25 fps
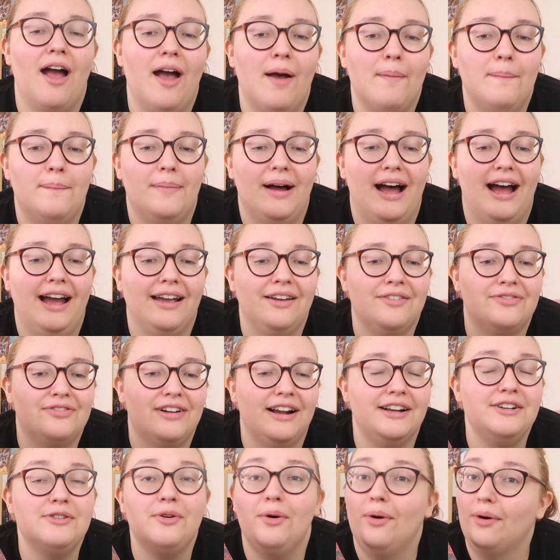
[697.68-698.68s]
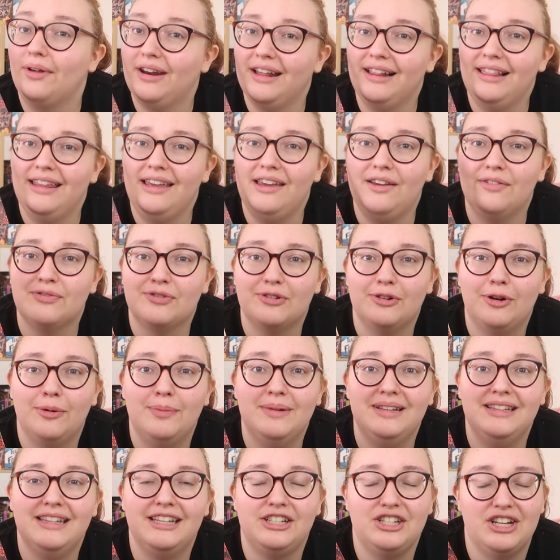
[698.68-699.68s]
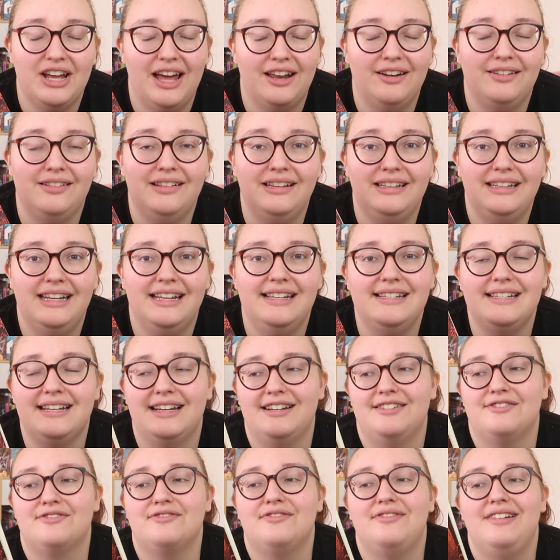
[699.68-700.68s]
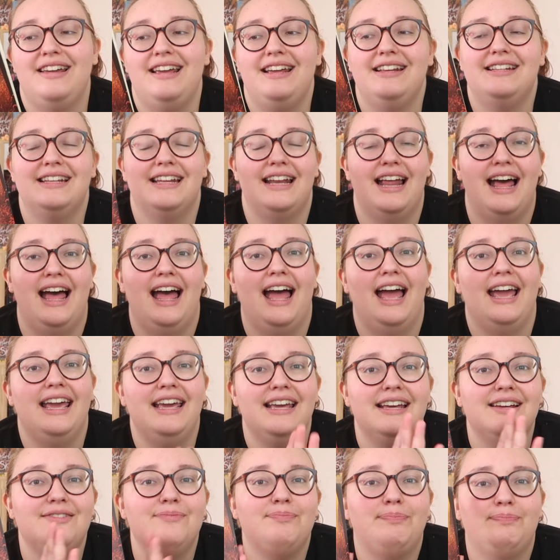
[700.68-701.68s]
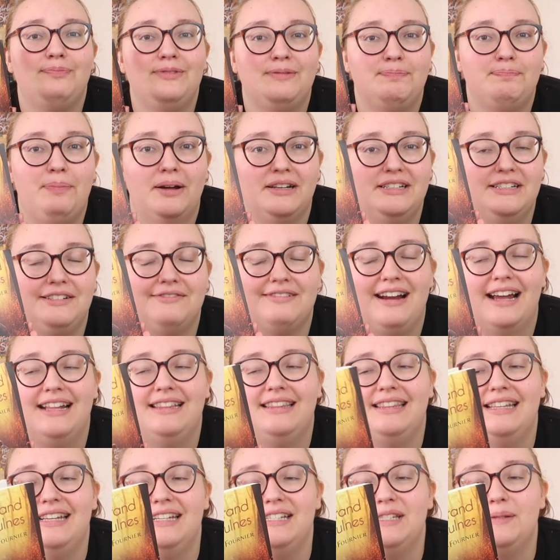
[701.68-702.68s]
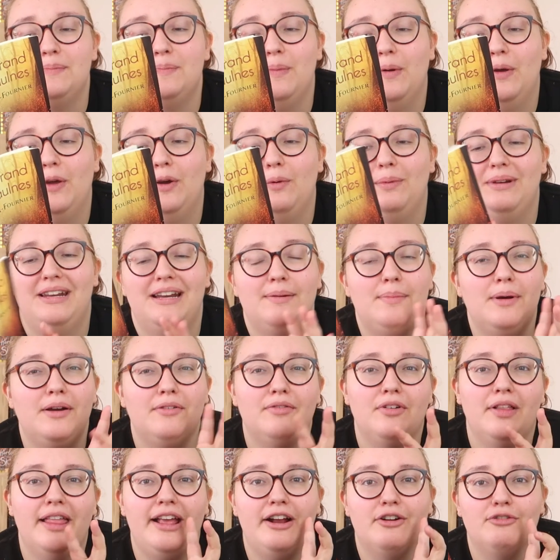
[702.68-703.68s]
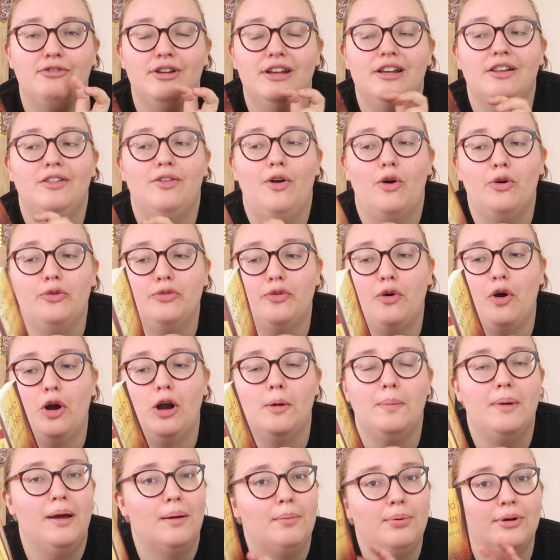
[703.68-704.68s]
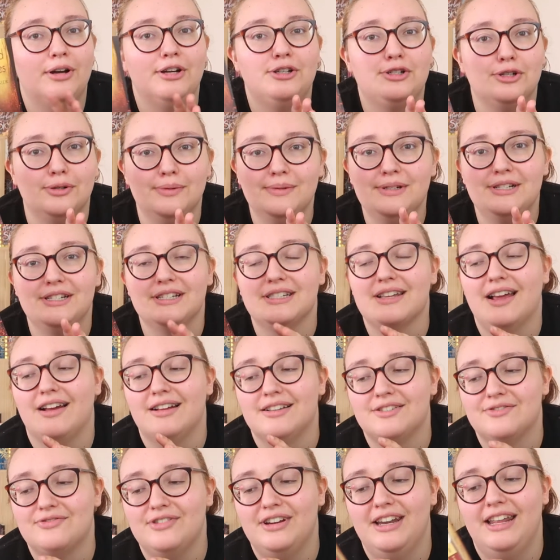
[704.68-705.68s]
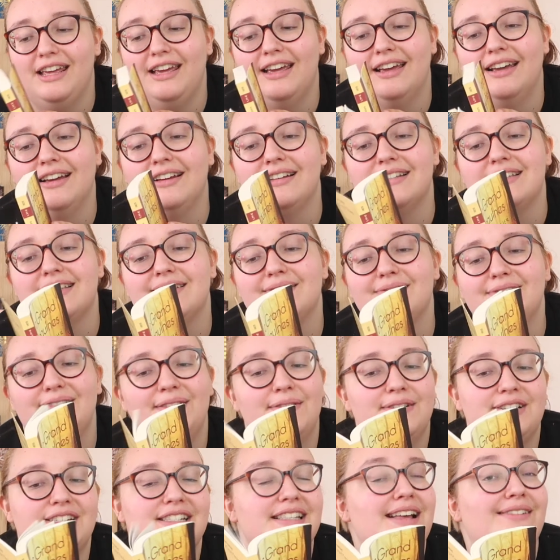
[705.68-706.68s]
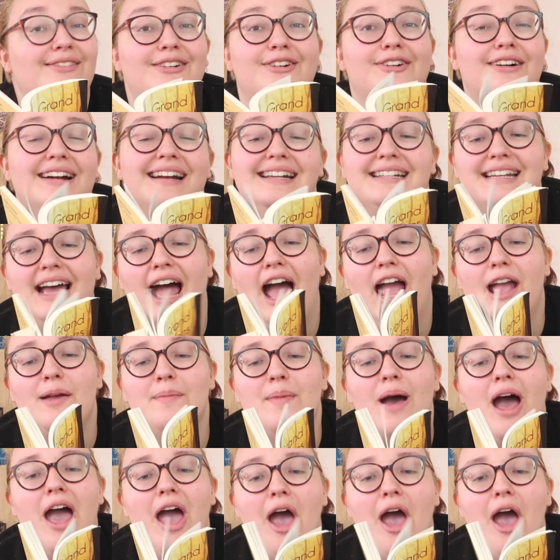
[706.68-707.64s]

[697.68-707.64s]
my friend Aurélie from the channel Knit and Read and I buddy read this book. We did a bit of like a read along for it, but I'm pretty sure it was just us reading it because we were just having a great time.